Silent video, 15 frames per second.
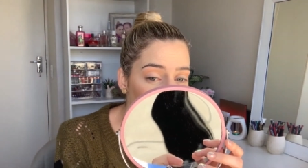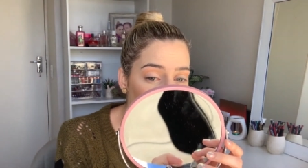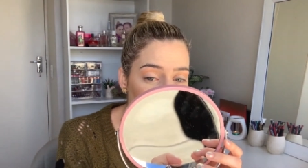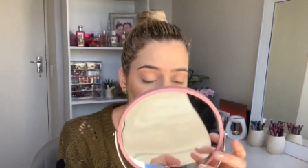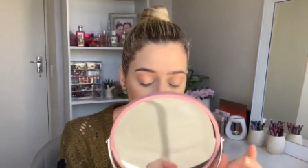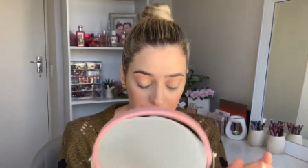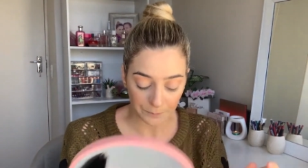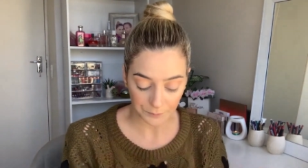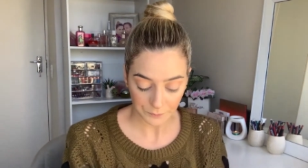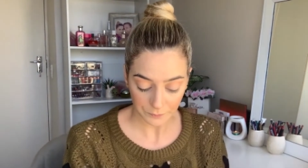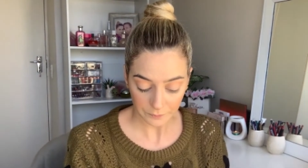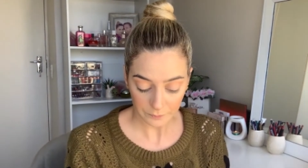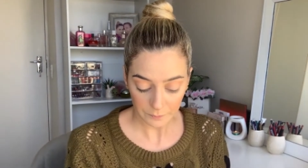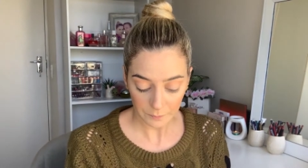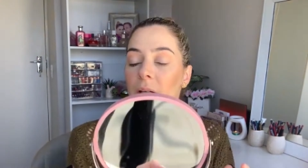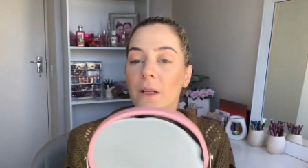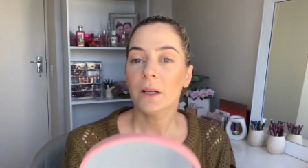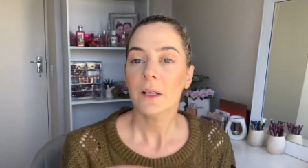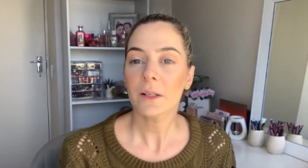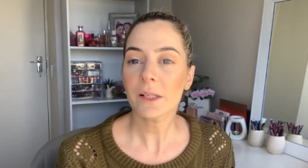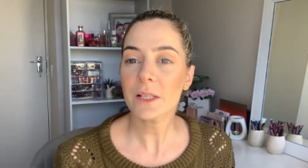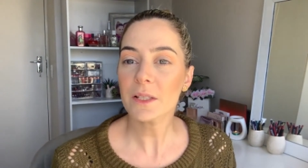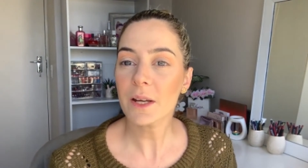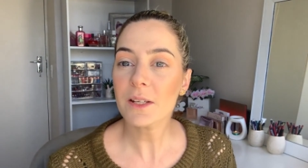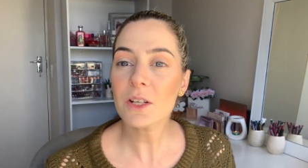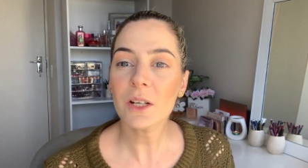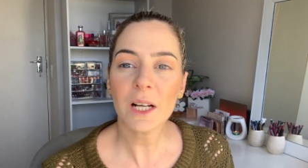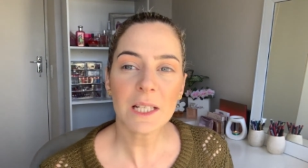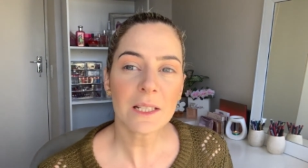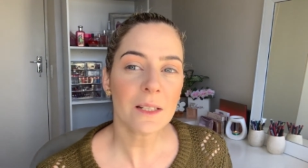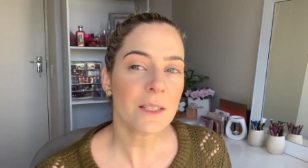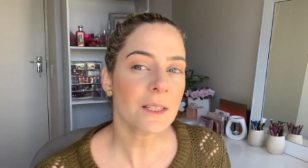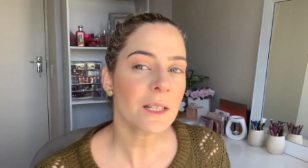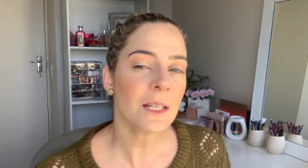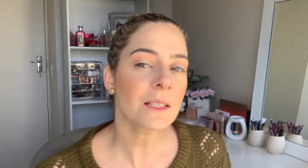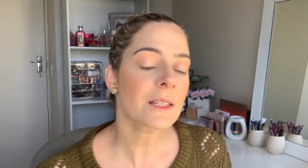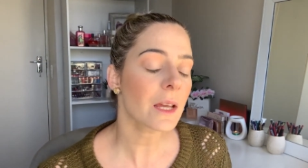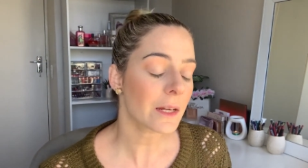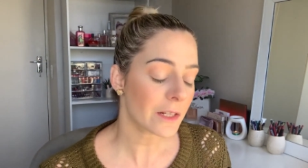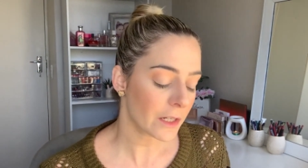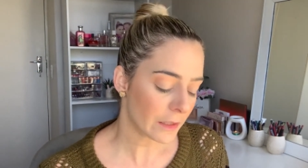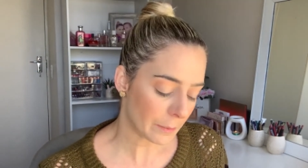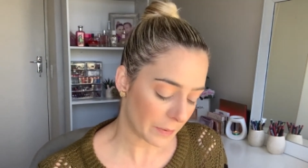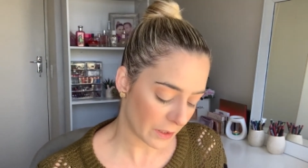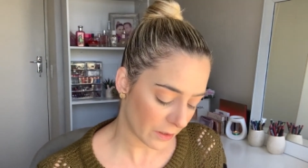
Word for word: Okay. Okay, so as you guys can see, it's actually a